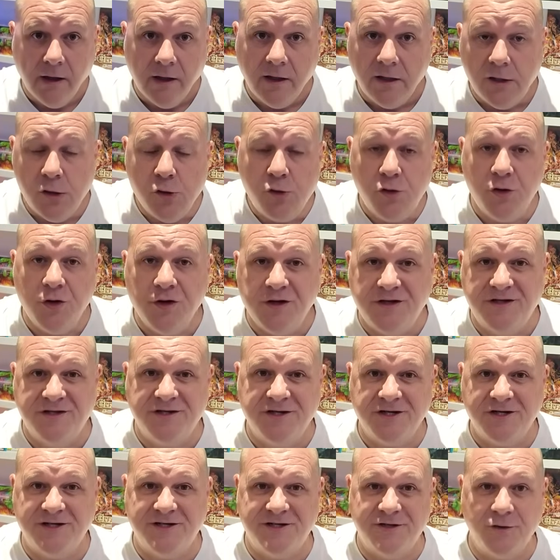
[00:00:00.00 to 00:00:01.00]
You could
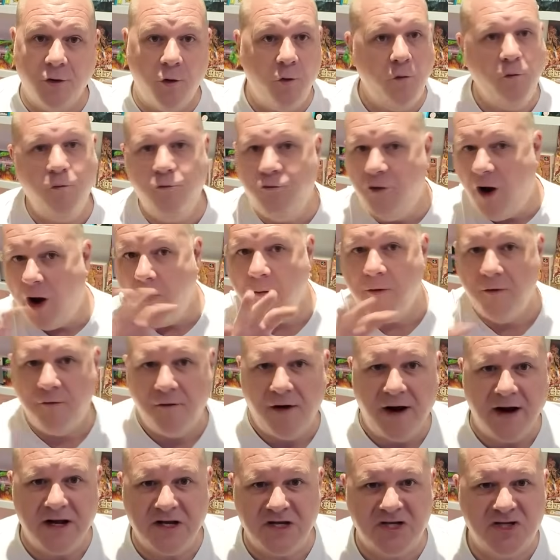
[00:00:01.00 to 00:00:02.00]
just sort of roam
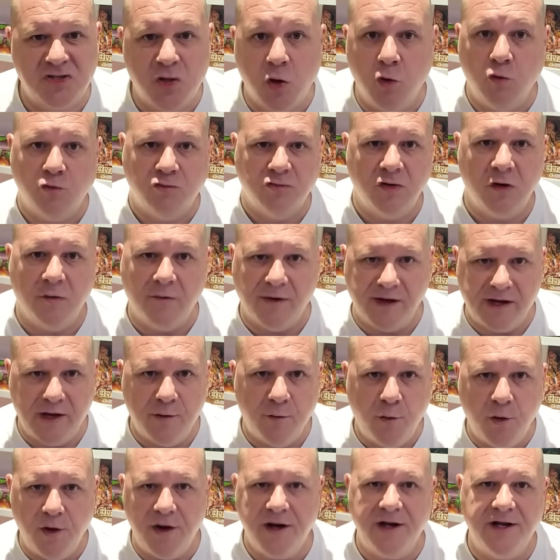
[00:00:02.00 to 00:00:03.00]
around the school doing what you
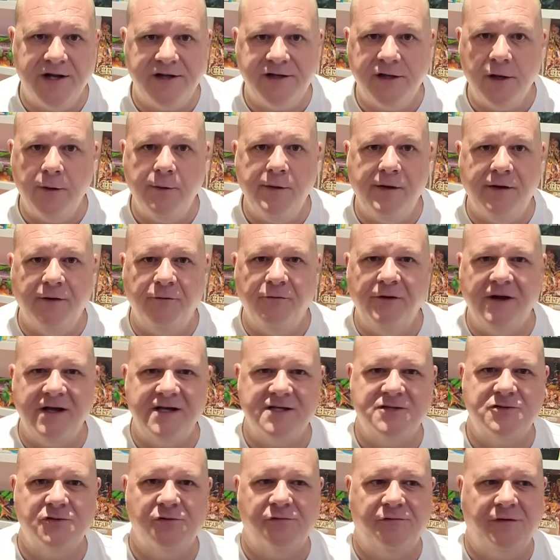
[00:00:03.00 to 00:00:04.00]
wanted to do and all that
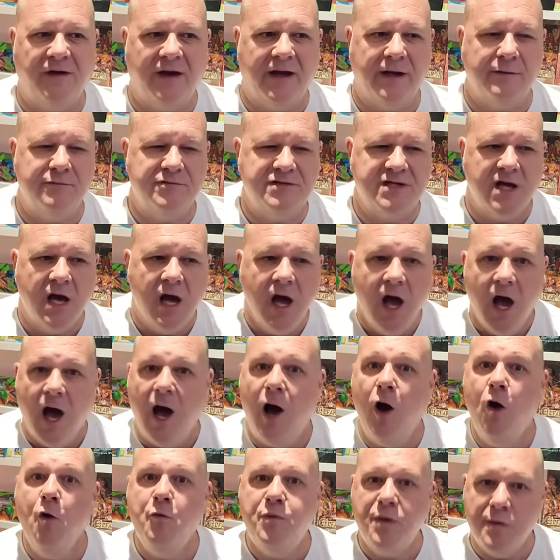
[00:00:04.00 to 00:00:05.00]
sort of thing. It was
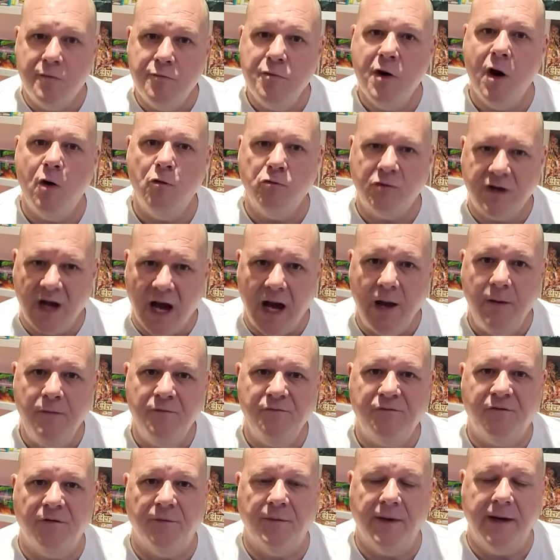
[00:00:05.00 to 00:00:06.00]
open world game
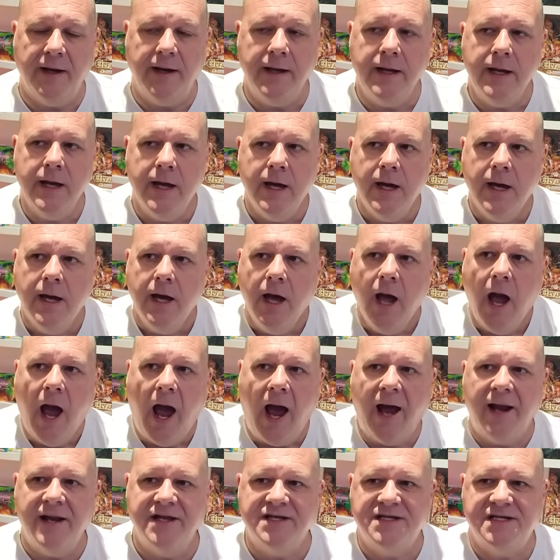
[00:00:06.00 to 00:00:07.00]
for me,
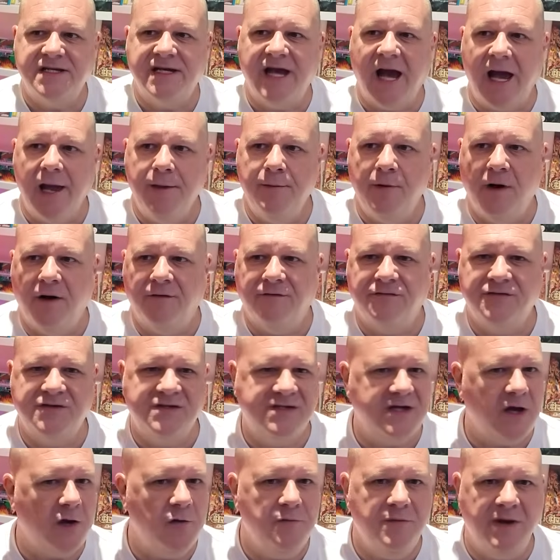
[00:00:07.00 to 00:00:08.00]
and it's a game I have
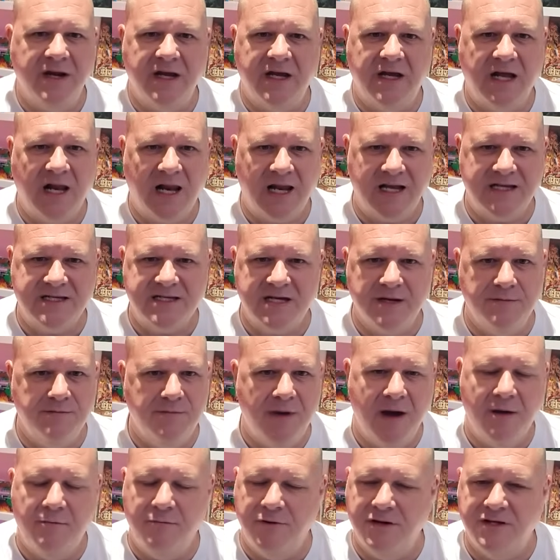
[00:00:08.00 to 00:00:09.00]
so many classic
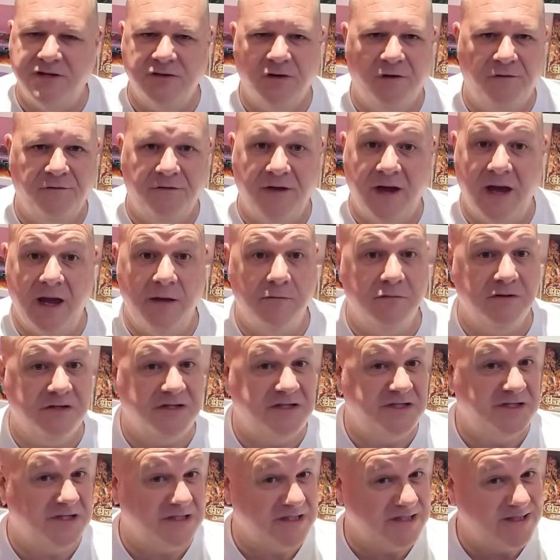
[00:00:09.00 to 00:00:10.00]
memories of. It
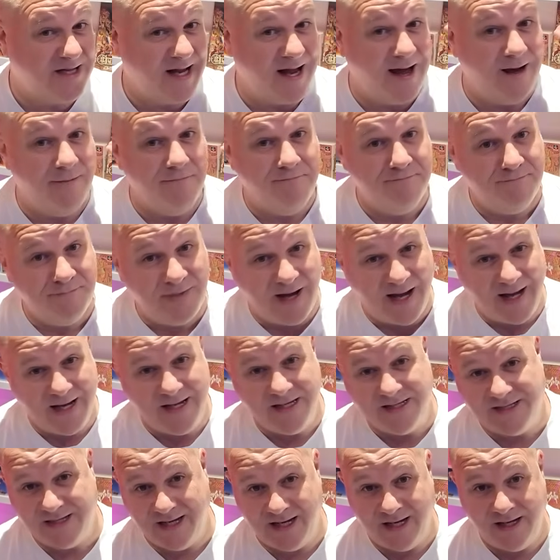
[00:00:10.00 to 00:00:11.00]
was just
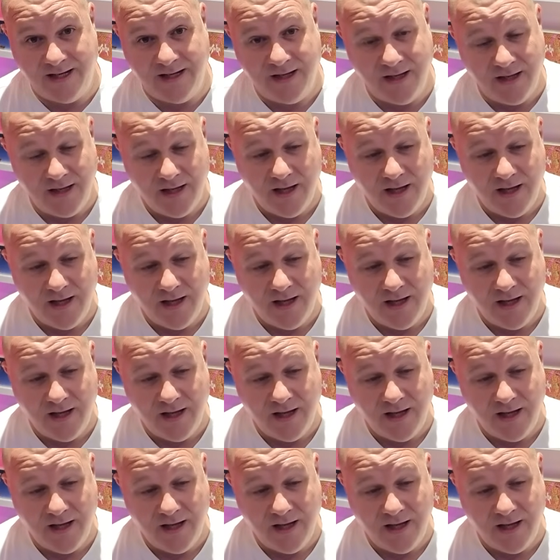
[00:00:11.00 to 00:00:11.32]
amazing.